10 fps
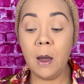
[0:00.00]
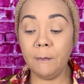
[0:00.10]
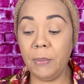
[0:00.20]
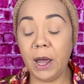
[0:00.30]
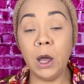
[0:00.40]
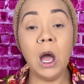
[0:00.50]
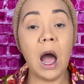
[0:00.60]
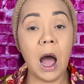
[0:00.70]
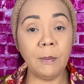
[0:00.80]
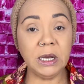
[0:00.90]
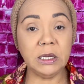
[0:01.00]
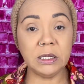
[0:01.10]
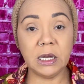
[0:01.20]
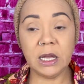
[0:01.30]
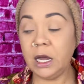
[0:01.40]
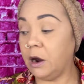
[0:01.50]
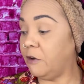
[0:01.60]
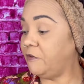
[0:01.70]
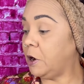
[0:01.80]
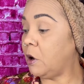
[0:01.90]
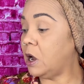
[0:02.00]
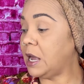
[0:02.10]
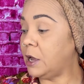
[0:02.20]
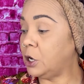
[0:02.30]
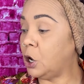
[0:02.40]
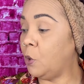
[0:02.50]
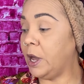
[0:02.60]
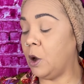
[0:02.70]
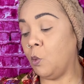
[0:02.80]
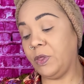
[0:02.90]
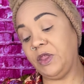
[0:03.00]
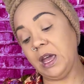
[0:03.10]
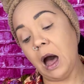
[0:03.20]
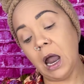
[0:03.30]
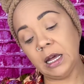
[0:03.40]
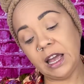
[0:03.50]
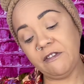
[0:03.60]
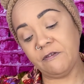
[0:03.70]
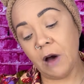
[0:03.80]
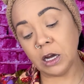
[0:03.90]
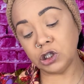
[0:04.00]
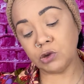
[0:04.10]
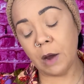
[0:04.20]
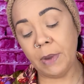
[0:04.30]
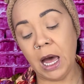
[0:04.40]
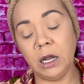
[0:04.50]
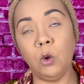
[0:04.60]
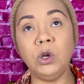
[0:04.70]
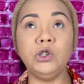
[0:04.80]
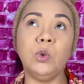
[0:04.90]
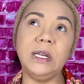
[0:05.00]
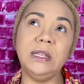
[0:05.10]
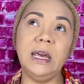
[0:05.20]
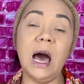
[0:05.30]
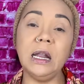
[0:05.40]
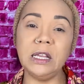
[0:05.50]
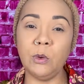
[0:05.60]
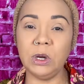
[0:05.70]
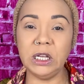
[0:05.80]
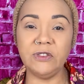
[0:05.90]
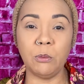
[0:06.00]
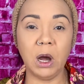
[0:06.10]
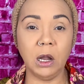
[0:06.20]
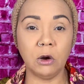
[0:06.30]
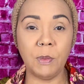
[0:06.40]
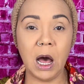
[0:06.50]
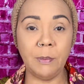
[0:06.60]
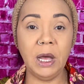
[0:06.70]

But I'm gonna sit here, figure out how to go in with the Holiday Foxtrot palette, which was the holiday release from ColourPop